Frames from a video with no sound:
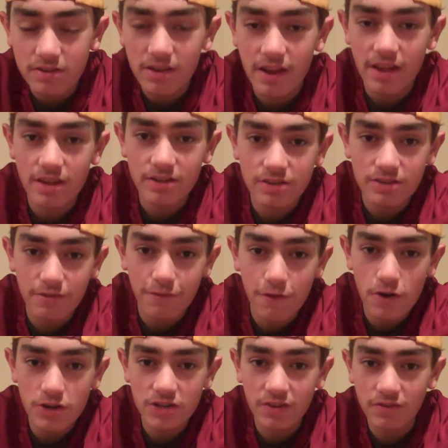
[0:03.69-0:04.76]
Today is the
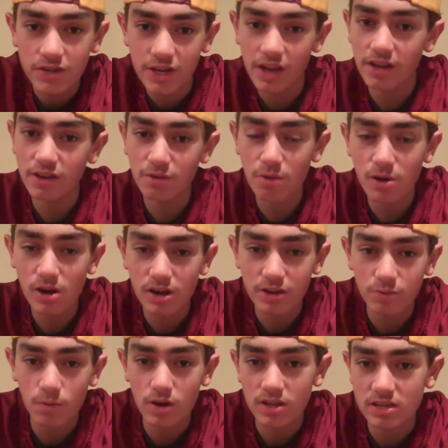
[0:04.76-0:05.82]
1st of
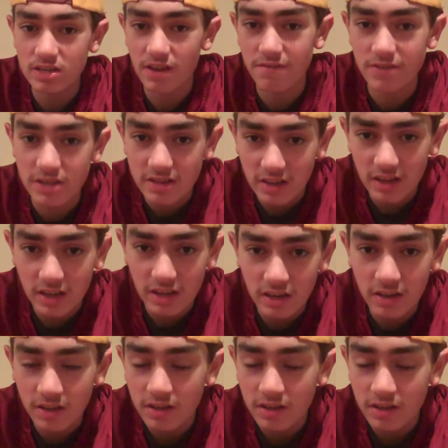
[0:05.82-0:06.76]
January, 2017.